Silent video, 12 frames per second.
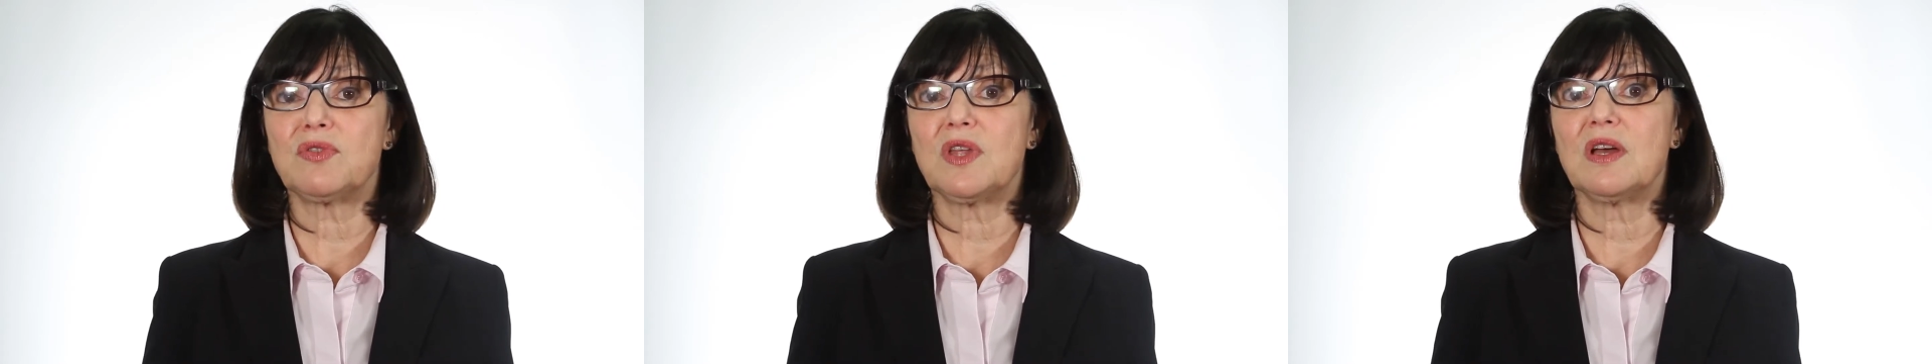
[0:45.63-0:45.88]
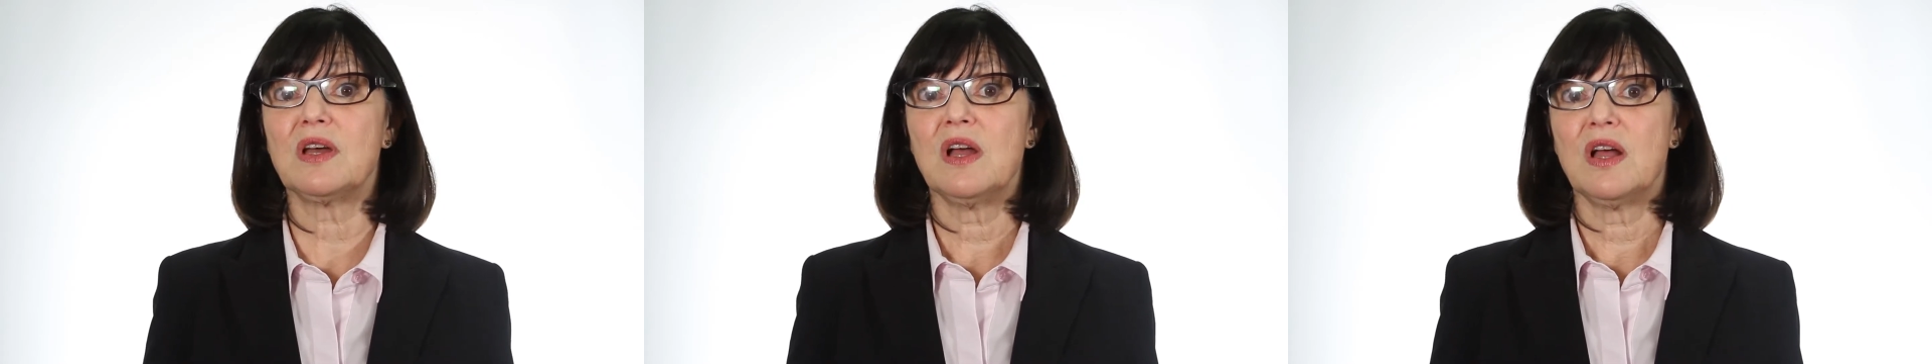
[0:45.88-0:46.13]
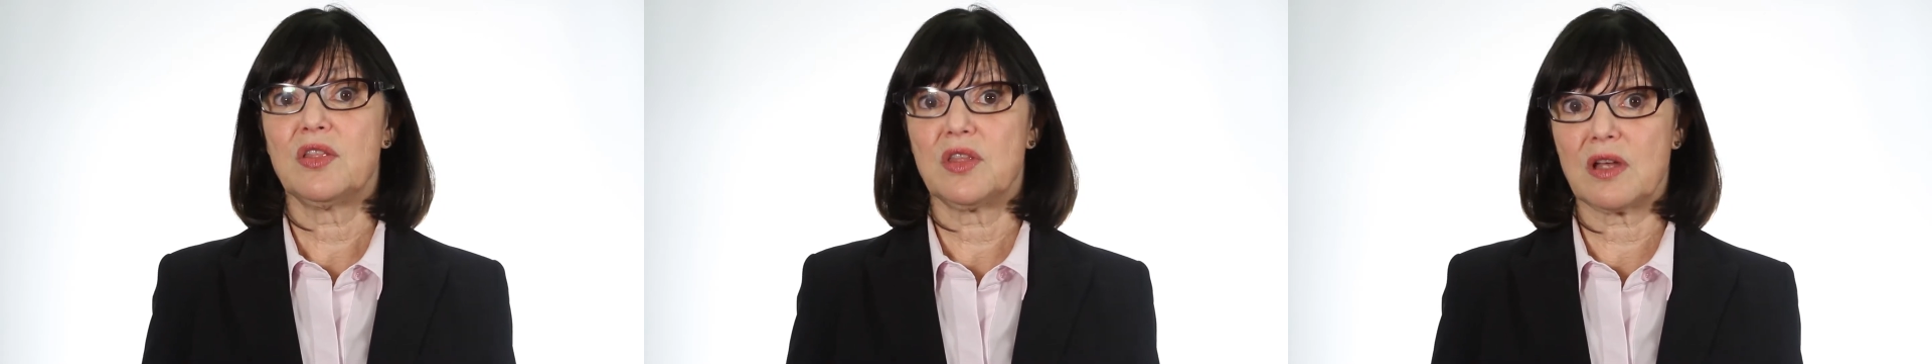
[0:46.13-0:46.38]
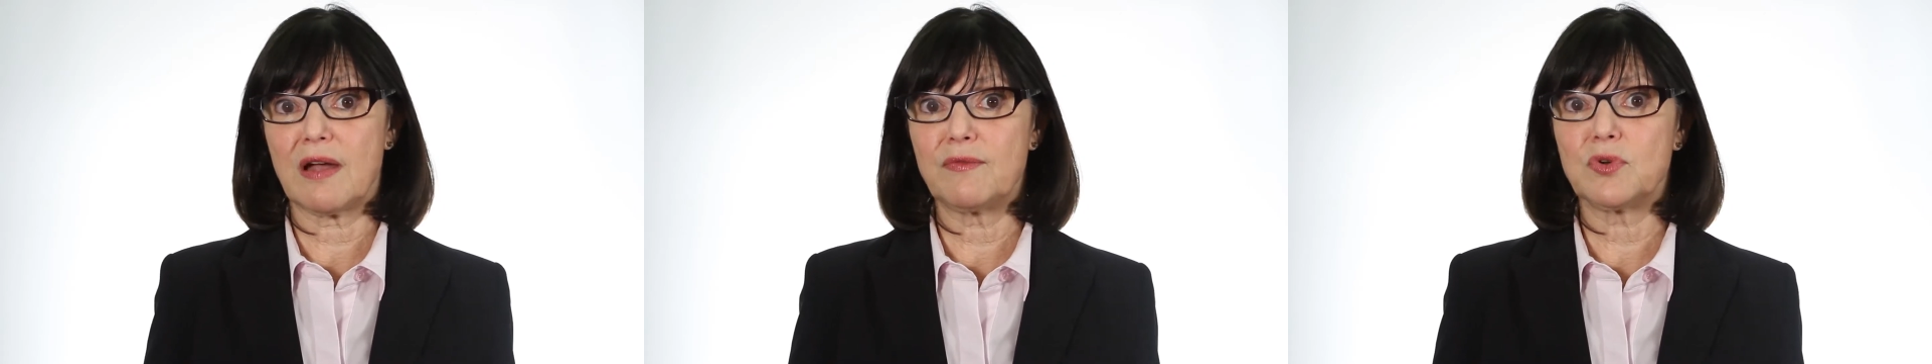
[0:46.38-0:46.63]
the
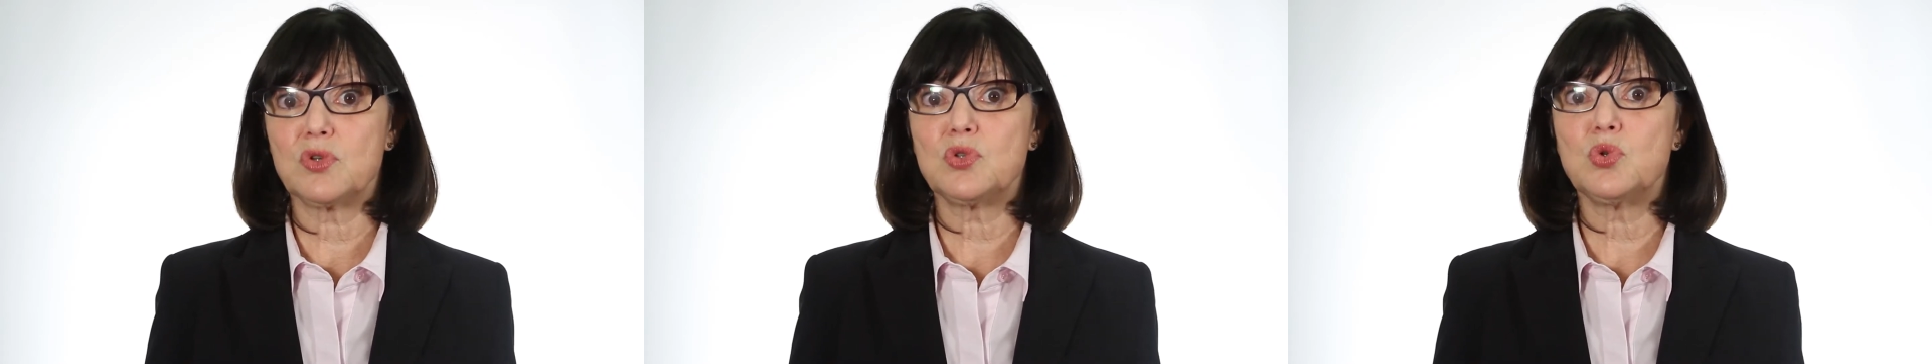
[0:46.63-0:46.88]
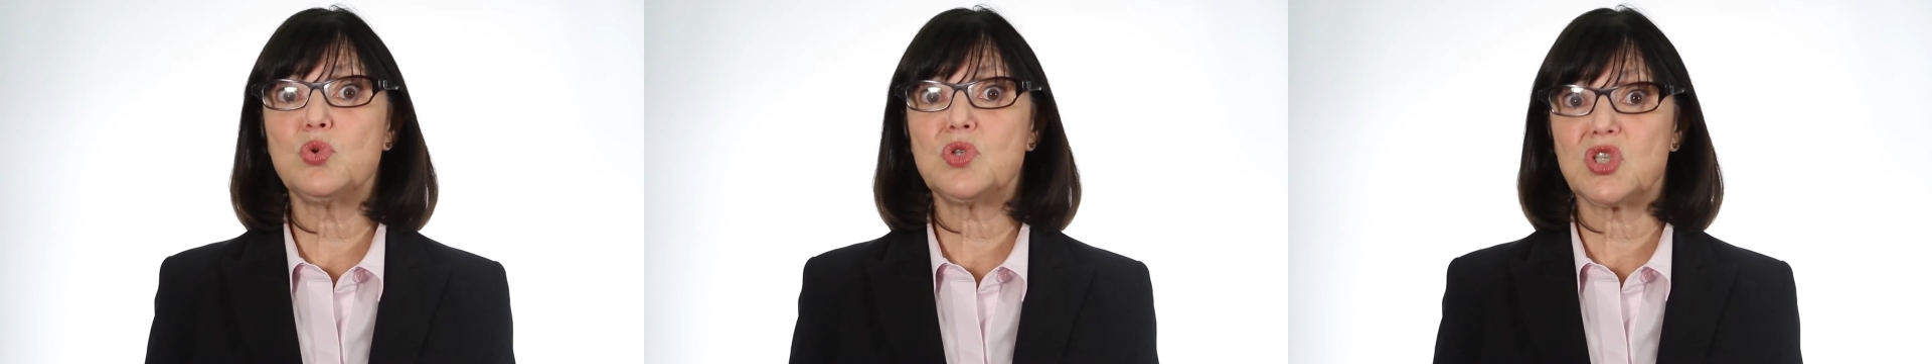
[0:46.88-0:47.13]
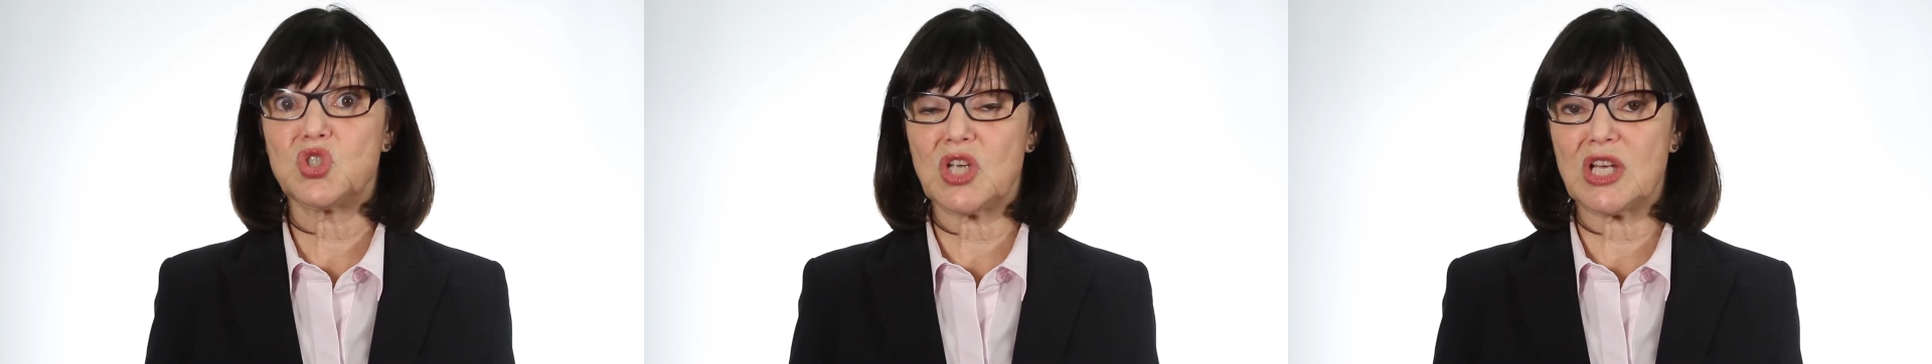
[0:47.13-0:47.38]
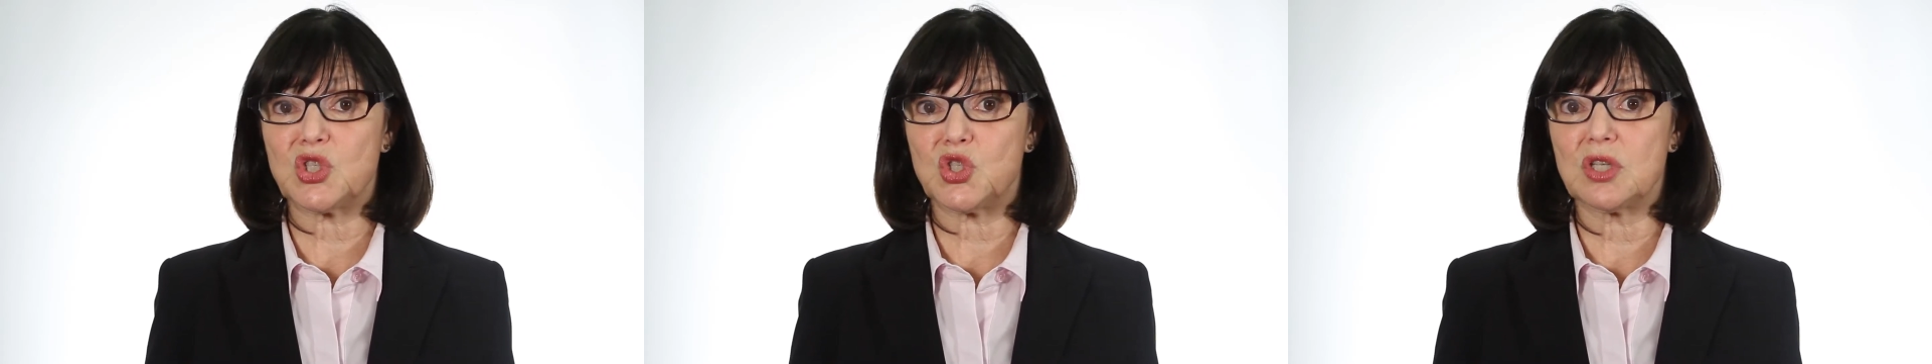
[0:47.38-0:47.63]
governor's new
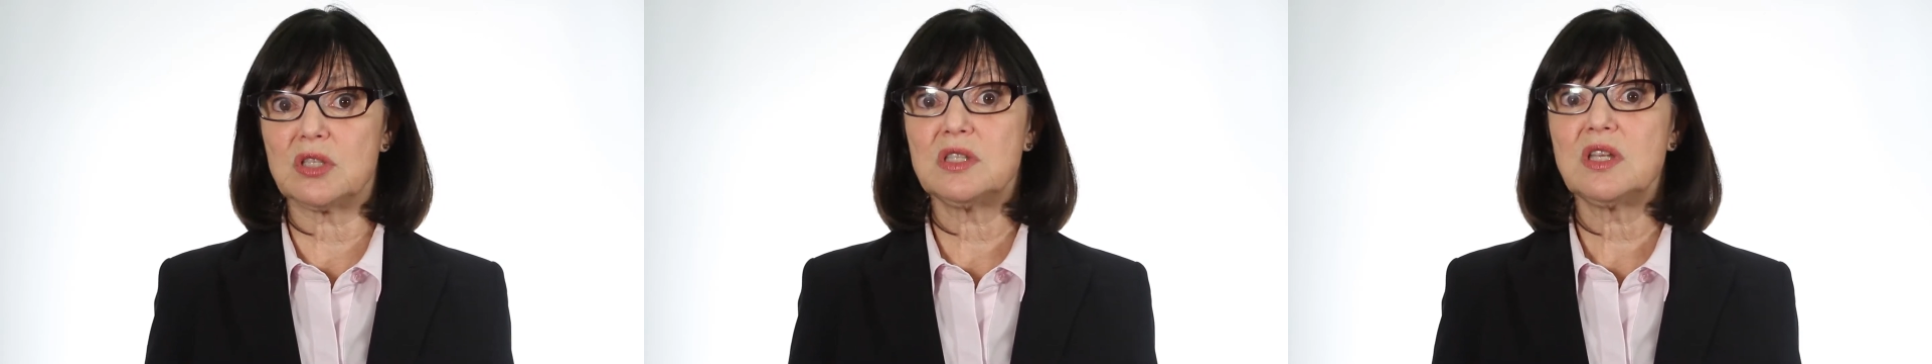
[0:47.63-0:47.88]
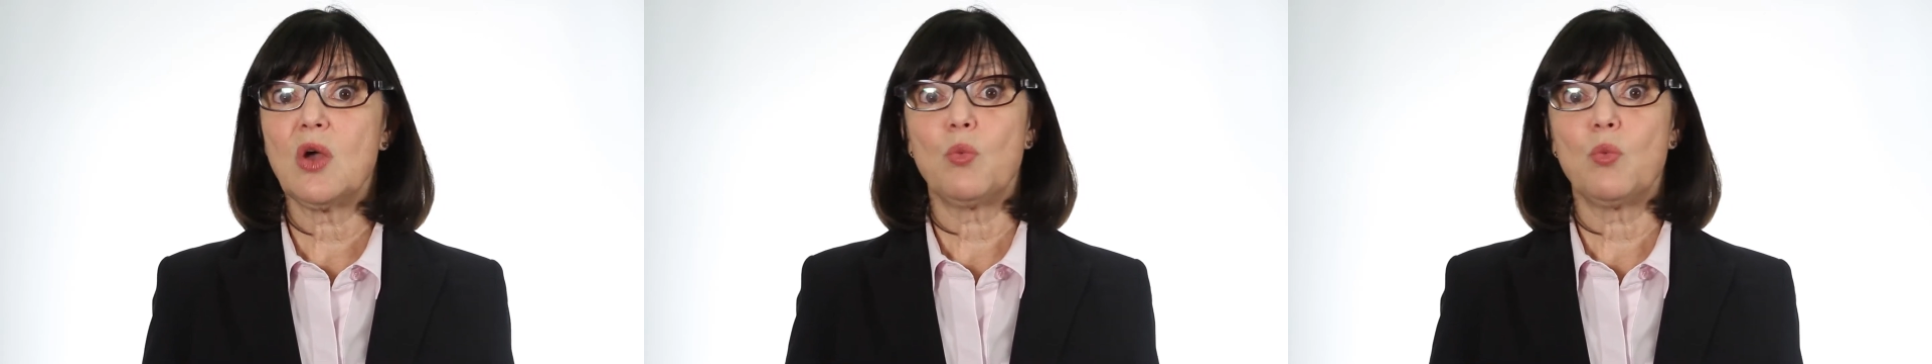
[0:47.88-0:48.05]
suggestions.